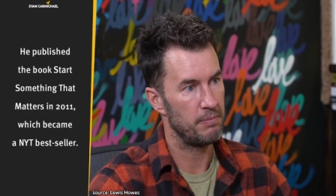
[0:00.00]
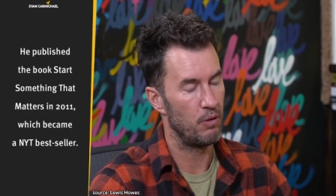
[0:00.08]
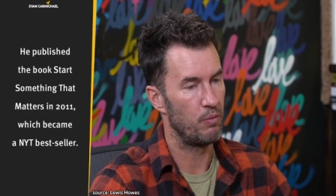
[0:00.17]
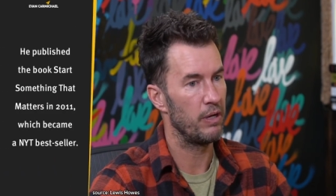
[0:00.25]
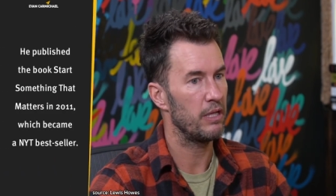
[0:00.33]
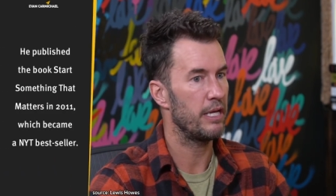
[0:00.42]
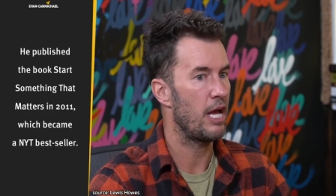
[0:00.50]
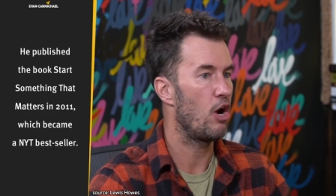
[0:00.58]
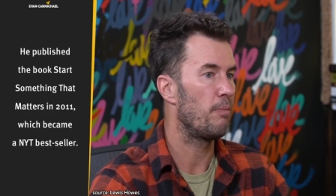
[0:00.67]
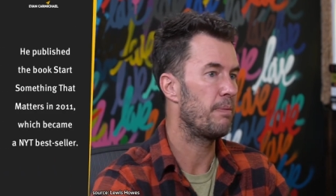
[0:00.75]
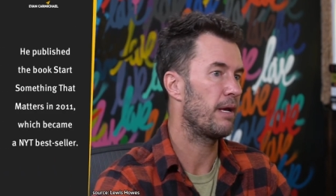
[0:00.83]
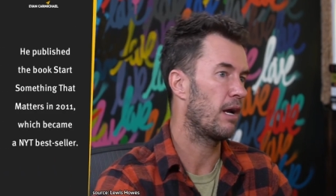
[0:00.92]
but really
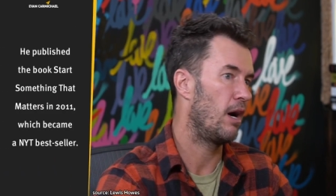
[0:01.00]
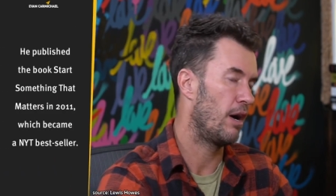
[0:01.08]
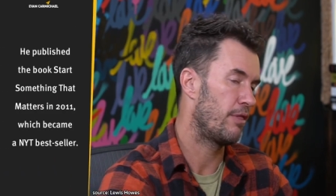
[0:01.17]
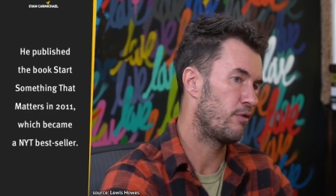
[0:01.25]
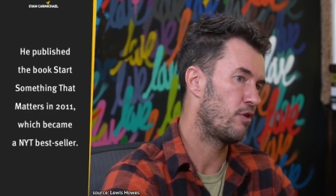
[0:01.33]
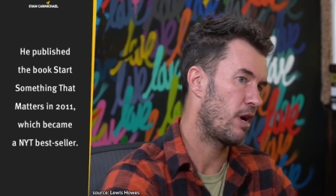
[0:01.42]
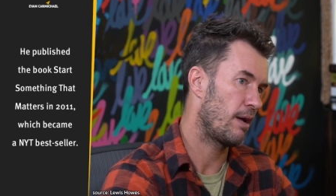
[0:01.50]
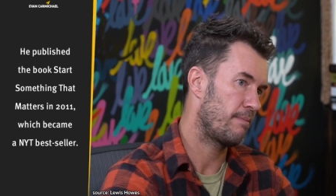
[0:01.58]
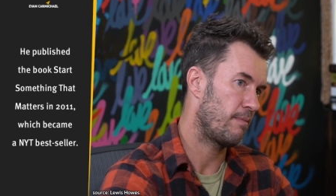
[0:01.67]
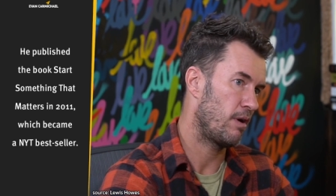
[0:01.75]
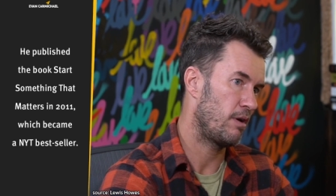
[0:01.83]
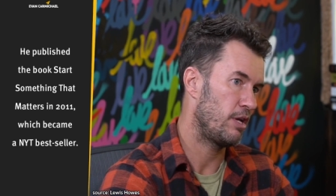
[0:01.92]
helping other
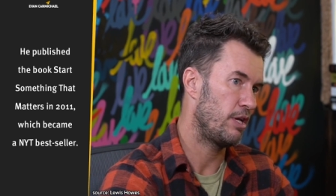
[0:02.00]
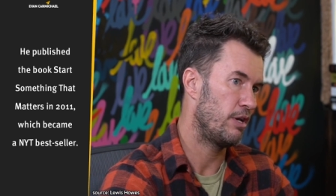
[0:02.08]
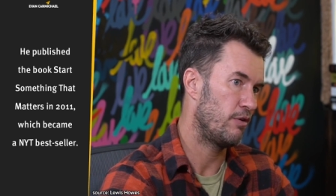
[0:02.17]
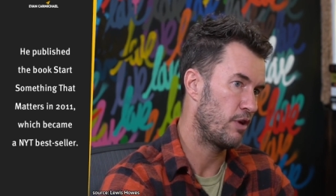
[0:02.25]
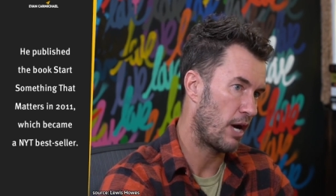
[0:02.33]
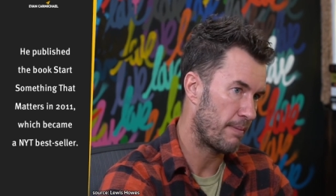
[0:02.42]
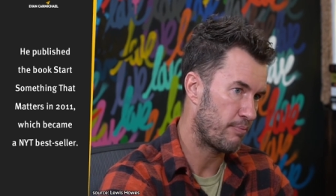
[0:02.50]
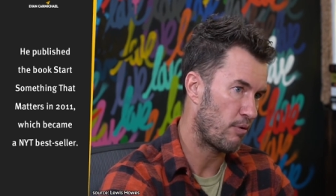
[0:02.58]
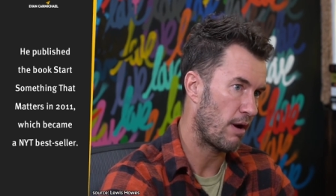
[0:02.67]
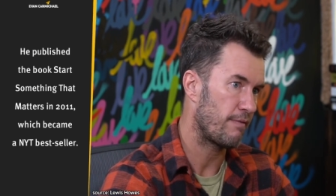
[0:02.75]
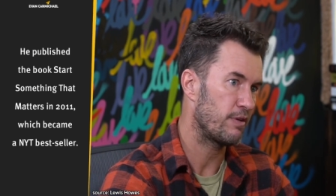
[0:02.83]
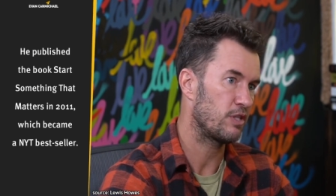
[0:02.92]
non you know
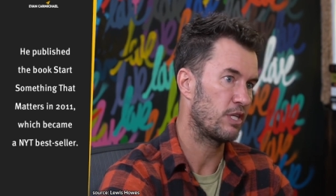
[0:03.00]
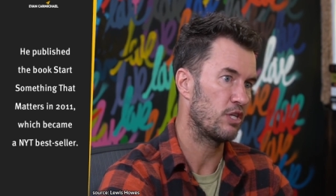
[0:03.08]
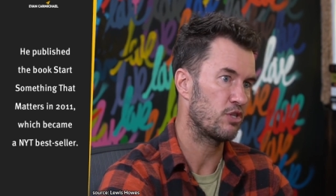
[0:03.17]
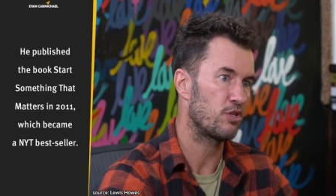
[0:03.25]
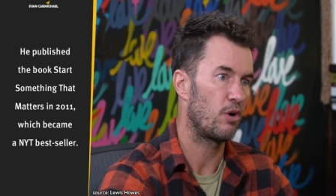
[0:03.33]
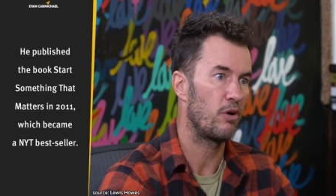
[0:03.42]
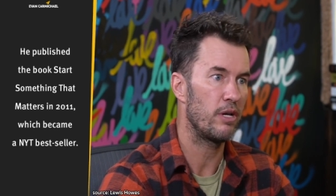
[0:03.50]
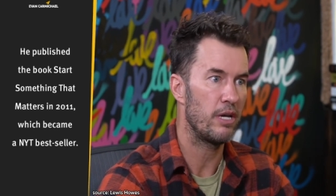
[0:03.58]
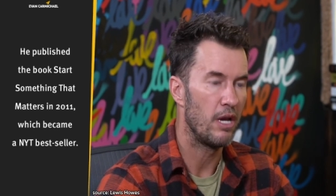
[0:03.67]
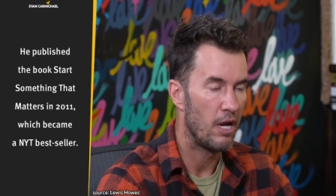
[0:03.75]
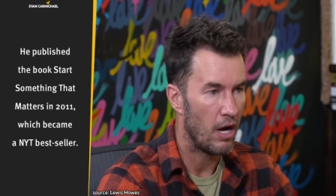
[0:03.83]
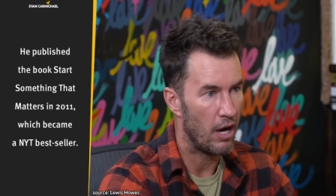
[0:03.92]
nonprofits get
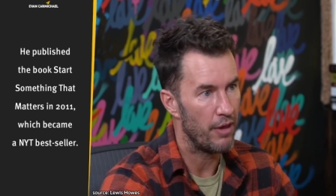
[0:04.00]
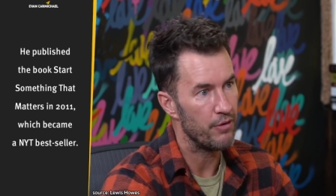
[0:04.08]
started, yeah.